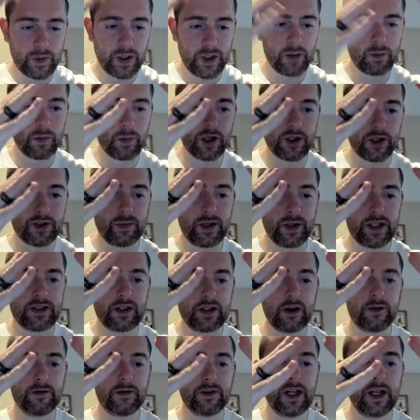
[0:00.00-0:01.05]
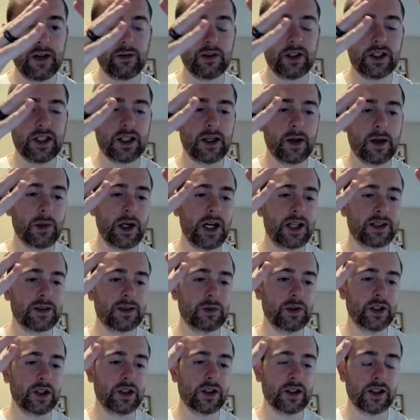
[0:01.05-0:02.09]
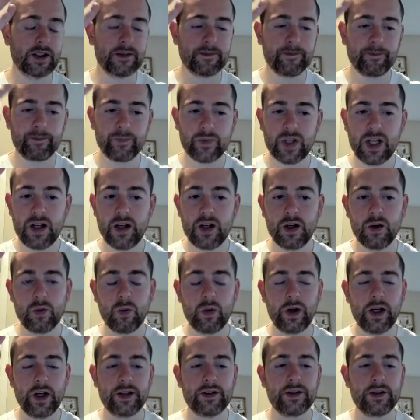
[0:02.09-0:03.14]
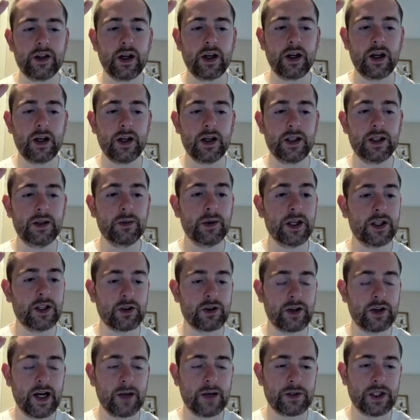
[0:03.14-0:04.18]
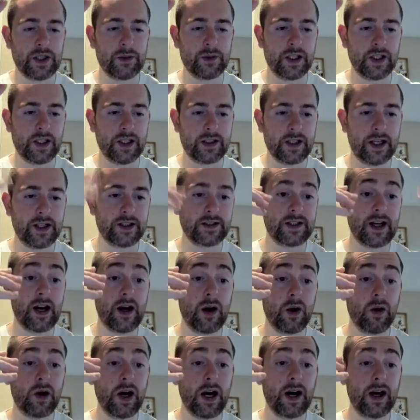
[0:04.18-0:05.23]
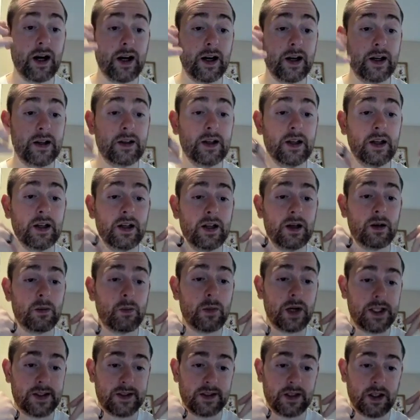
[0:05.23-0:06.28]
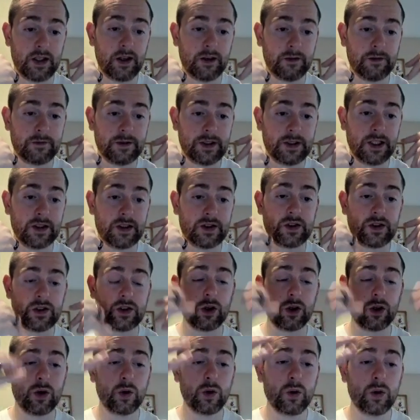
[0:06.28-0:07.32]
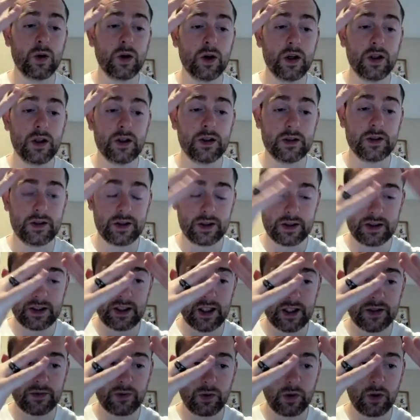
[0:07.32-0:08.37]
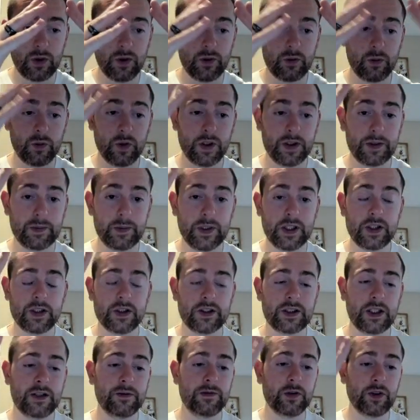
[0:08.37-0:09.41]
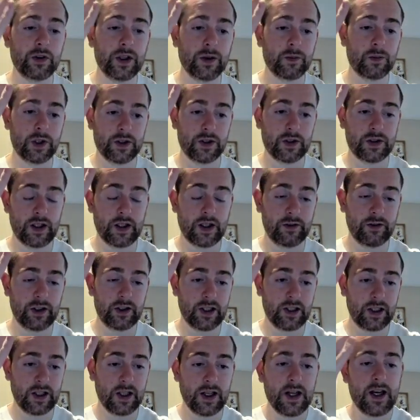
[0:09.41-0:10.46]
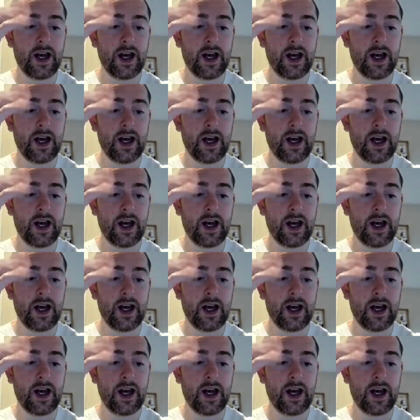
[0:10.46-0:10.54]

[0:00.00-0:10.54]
immerse myself in everything I possibly could with eBay dropshipping. That is how I myself did so successful was because I fully immersed in everything.